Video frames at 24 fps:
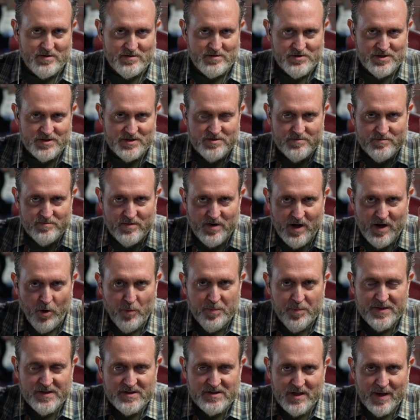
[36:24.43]
just
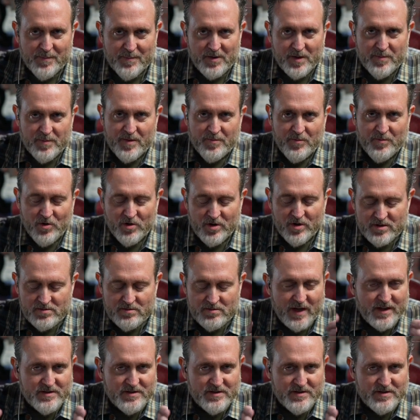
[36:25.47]
open this up a little bit more.